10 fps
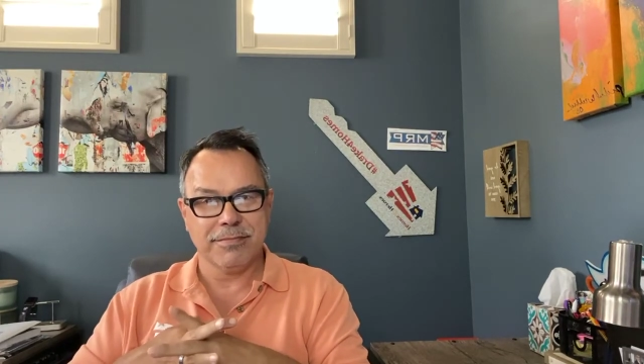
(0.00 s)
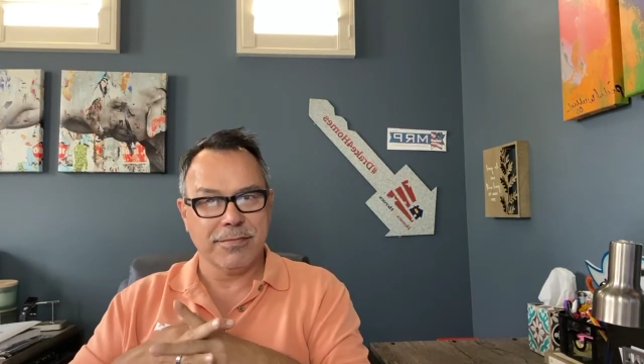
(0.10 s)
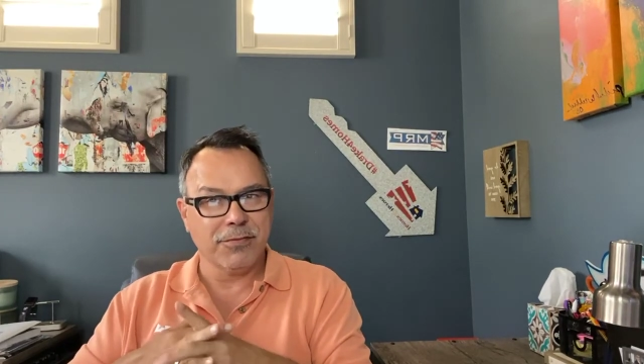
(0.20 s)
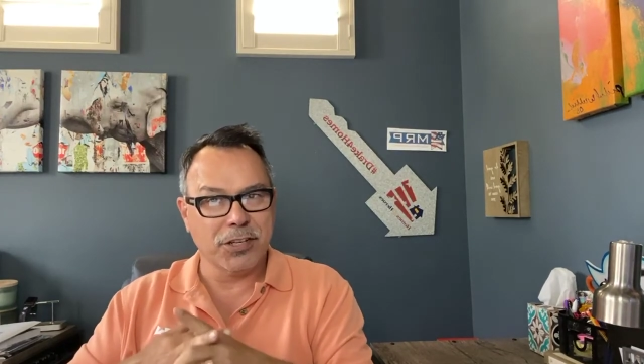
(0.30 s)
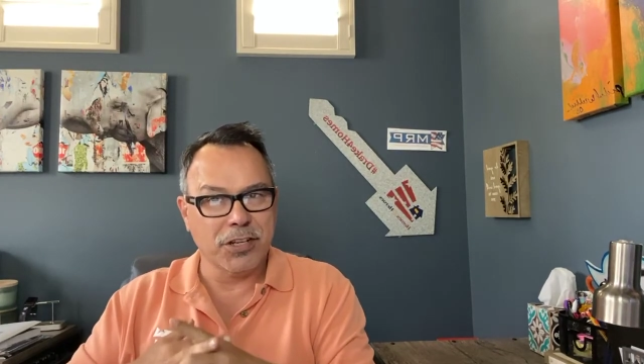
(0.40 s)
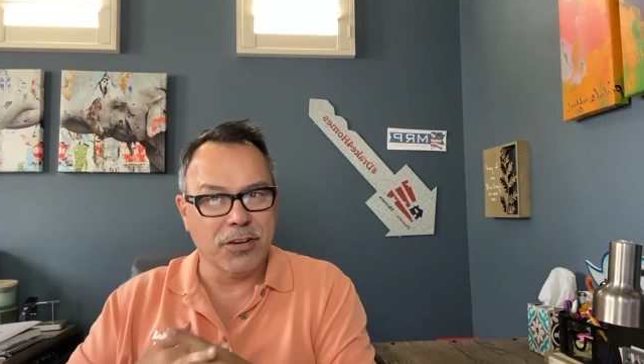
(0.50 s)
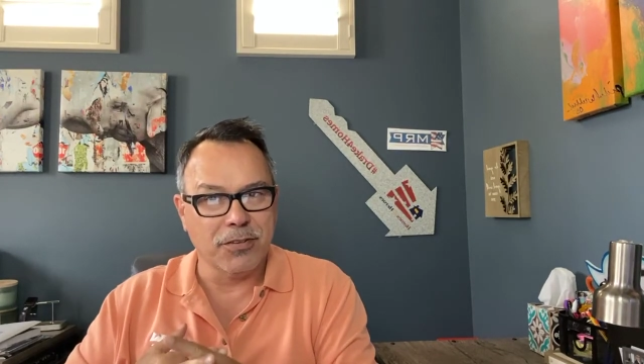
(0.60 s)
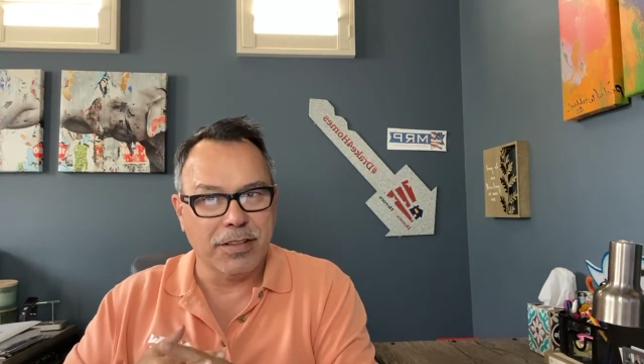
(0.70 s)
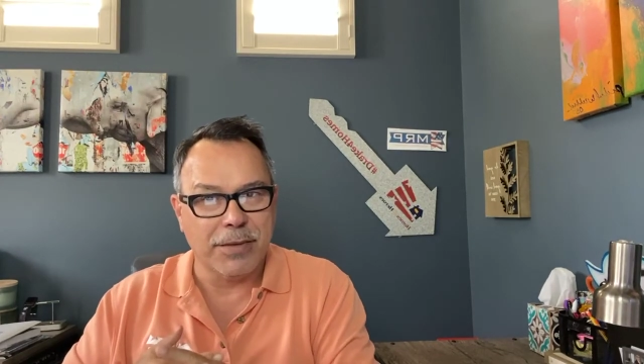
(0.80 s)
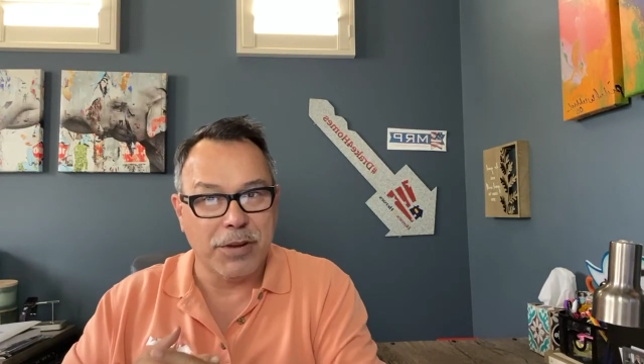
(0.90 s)
If you do,
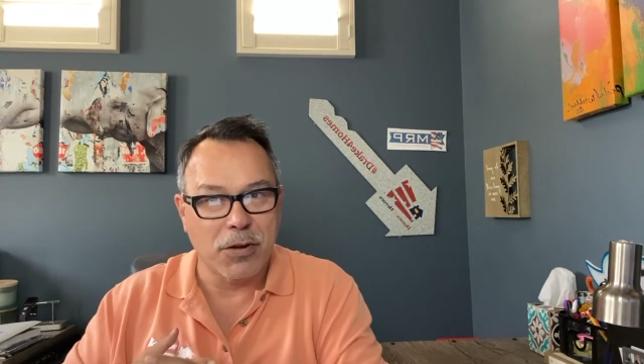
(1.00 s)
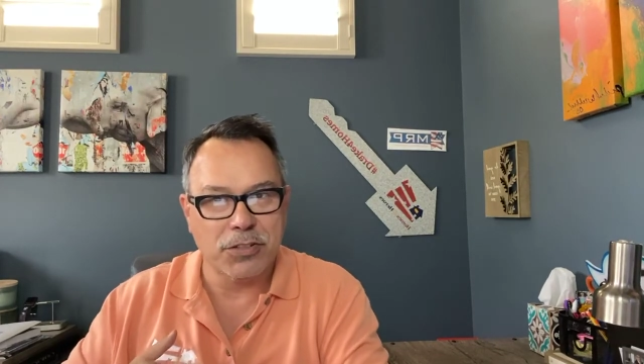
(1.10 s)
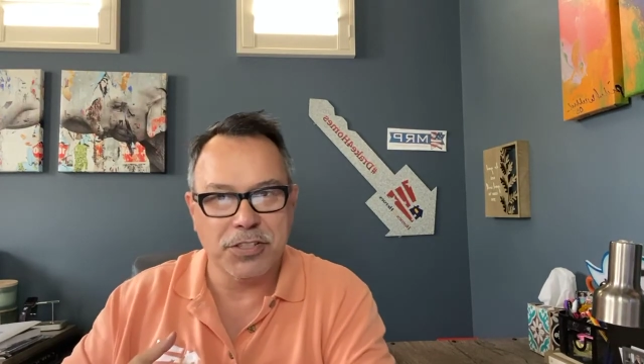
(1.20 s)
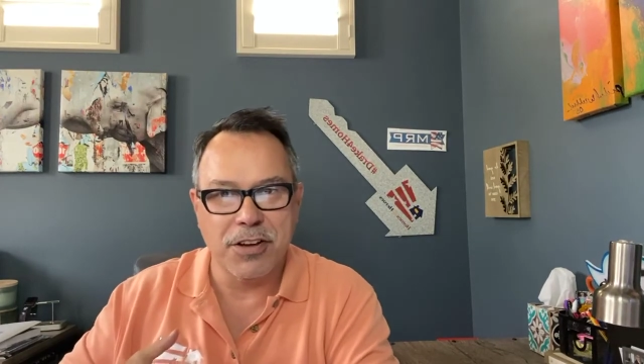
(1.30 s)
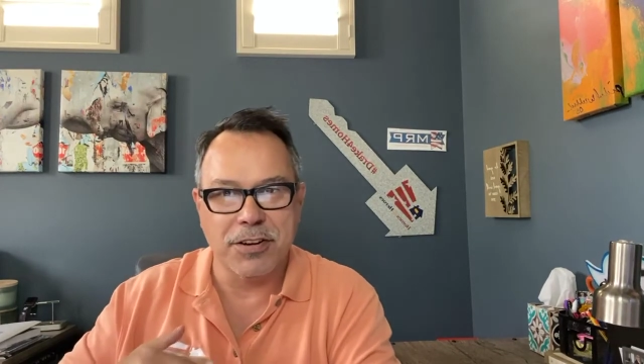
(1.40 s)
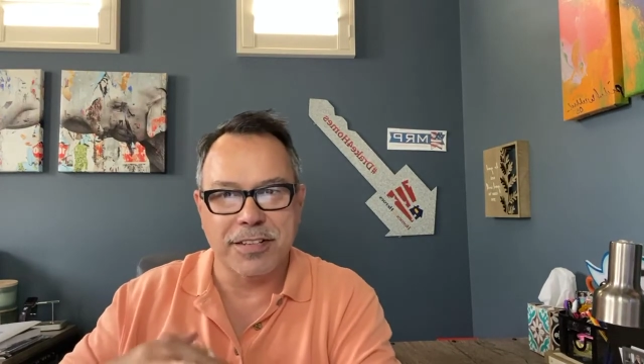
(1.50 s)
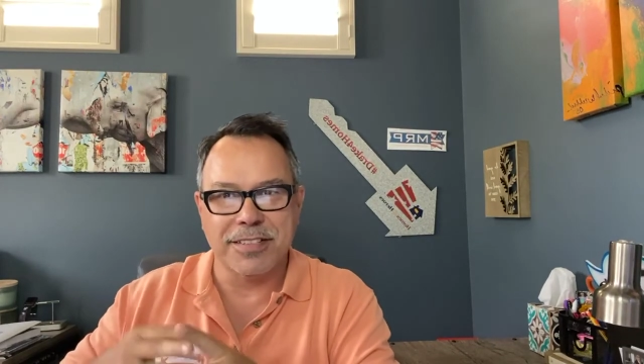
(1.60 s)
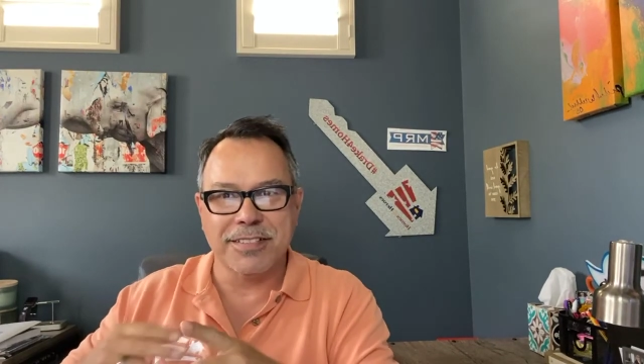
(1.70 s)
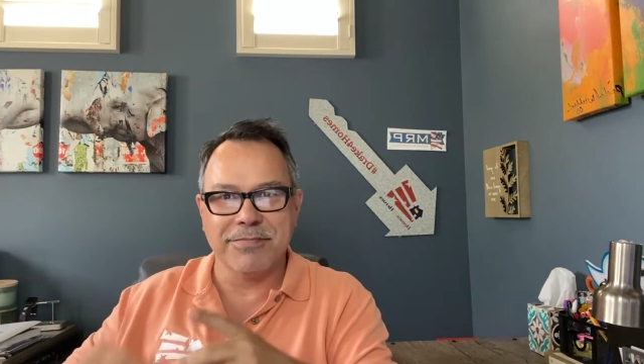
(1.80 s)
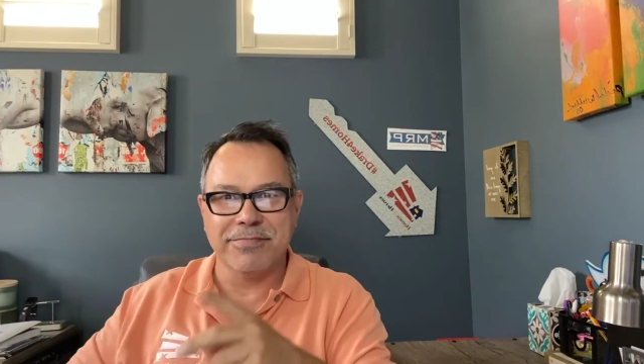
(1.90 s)
let me know what you
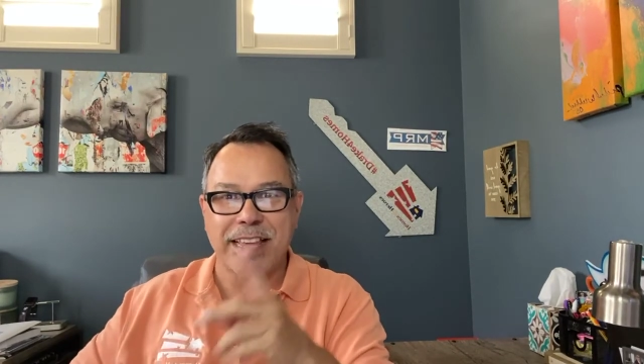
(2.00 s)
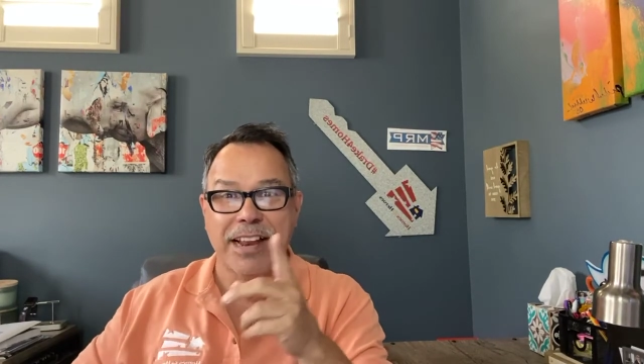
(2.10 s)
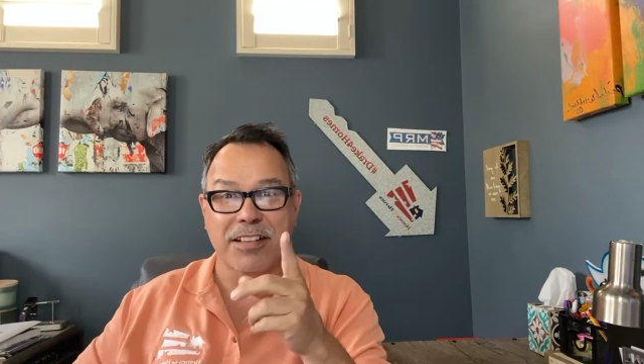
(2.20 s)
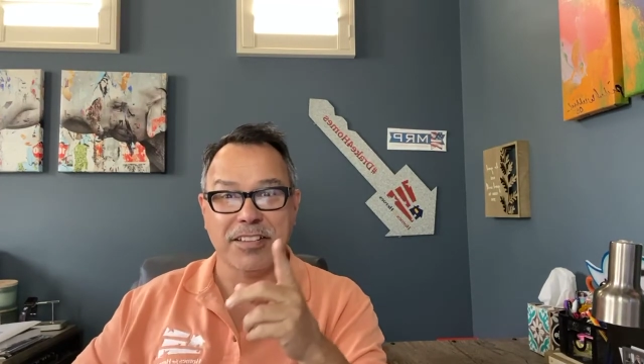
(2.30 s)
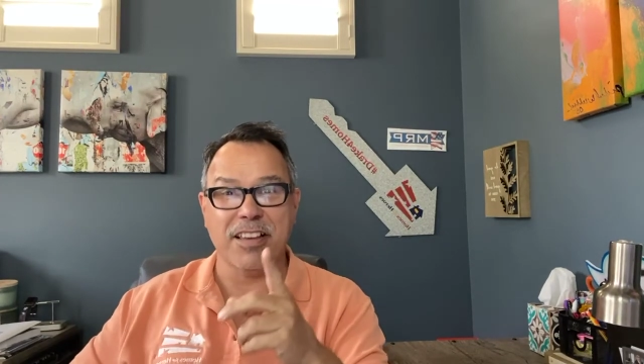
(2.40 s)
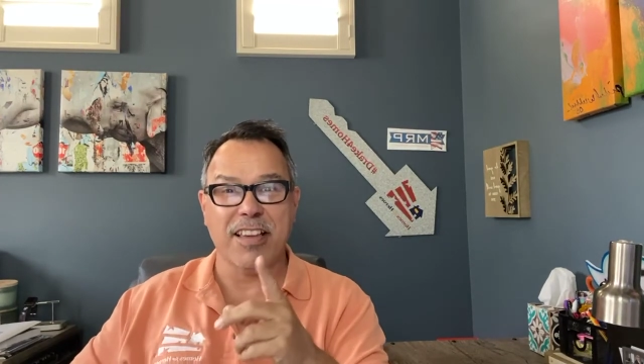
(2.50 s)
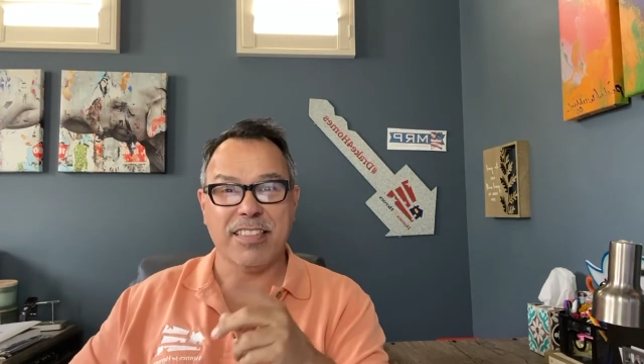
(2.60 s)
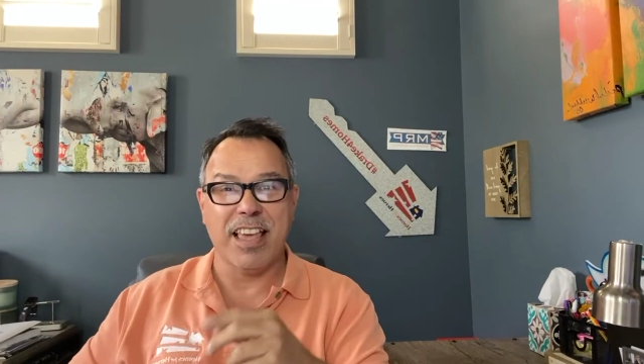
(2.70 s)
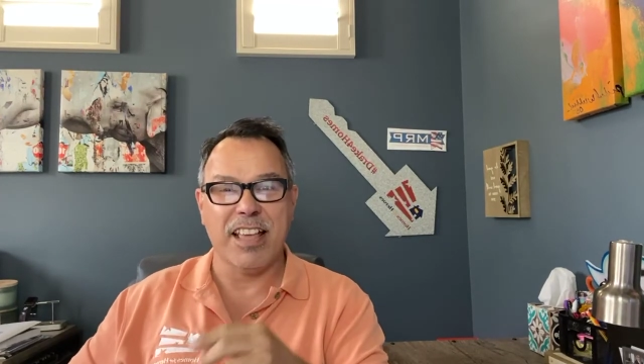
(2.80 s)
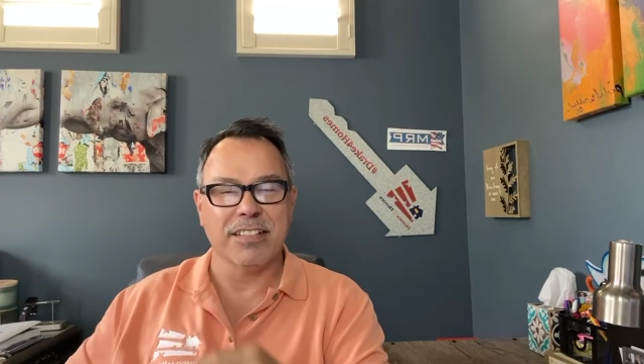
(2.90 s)
notice, and I'll tell you at the
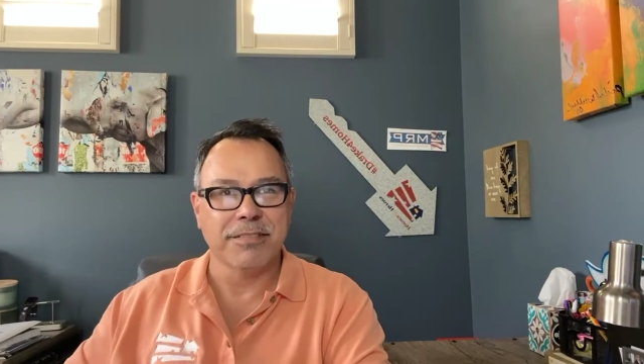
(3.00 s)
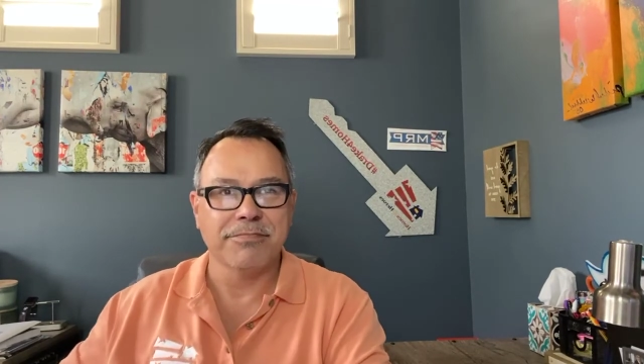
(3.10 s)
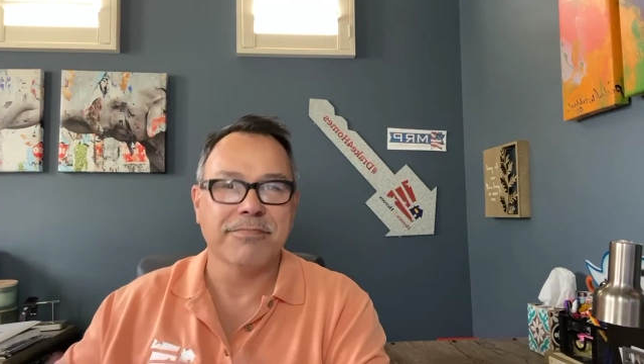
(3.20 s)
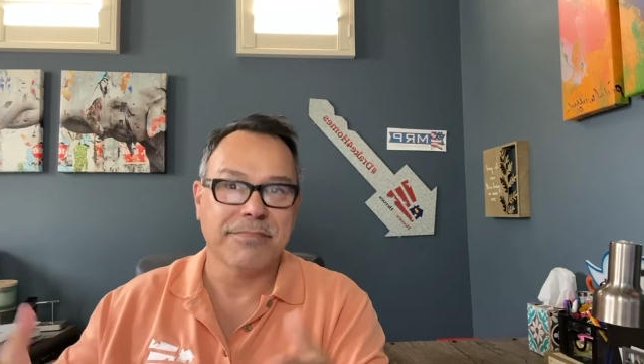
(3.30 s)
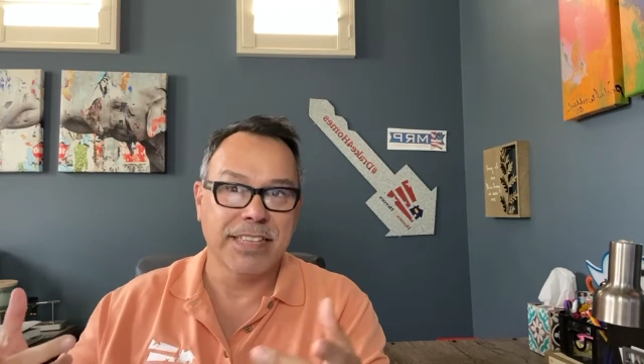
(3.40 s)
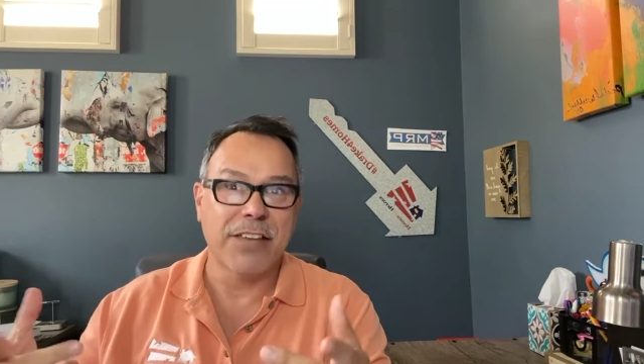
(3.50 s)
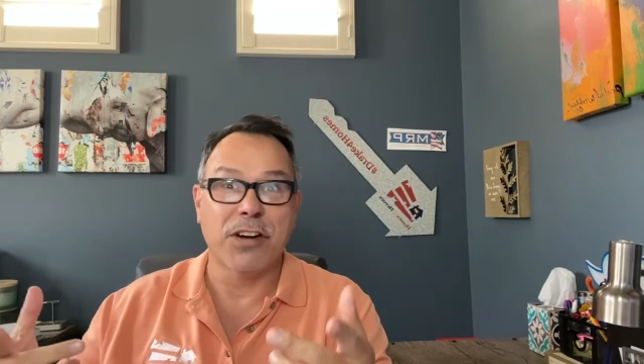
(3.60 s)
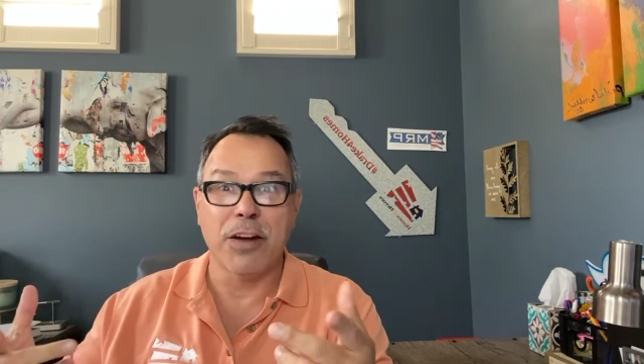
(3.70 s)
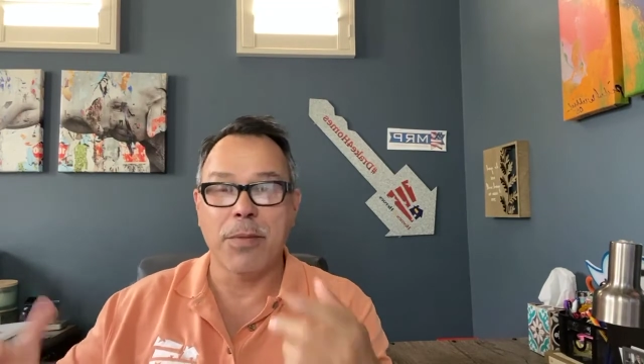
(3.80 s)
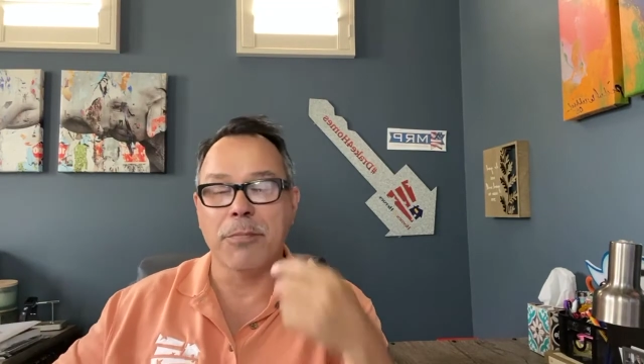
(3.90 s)
end, if I
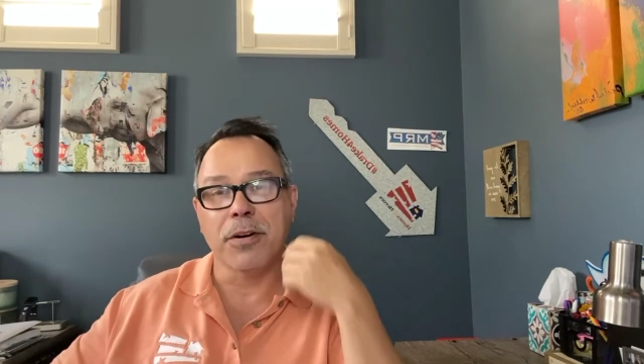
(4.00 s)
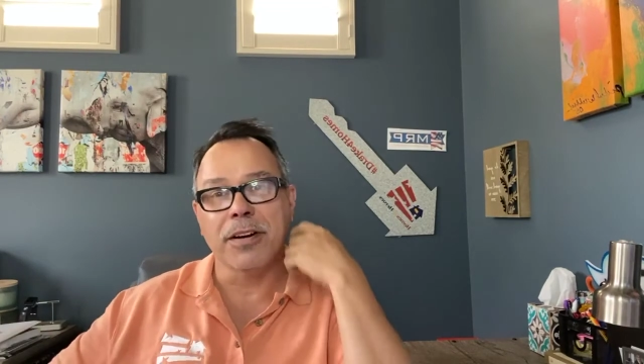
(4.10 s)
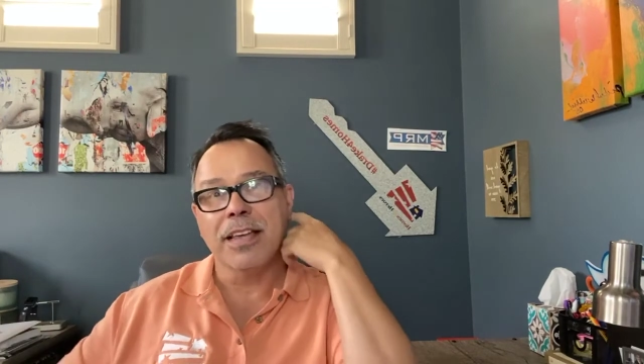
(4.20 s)
remember.